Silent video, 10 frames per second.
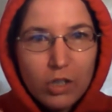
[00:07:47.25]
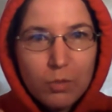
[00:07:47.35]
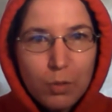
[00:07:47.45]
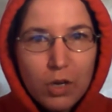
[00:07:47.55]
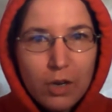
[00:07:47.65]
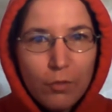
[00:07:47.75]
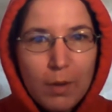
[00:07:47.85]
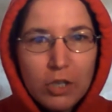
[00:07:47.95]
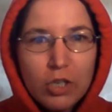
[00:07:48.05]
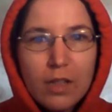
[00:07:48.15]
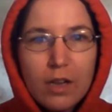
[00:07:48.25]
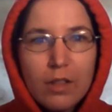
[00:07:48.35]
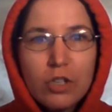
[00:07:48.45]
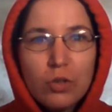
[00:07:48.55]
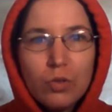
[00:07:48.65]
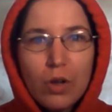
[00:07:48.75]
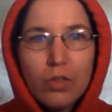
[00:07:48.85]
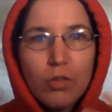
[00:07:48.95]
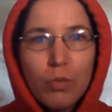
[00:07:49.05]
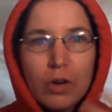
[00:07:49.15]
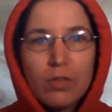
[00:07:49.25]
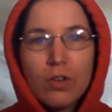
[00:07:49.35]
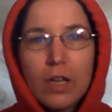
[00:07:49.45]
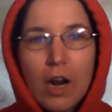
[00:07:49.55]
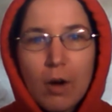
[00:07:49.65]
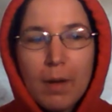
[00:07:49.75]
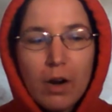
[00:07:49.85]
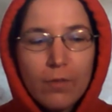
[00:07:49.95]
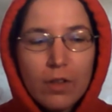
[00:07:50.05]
to put information in there that you know that the reader's going to care about.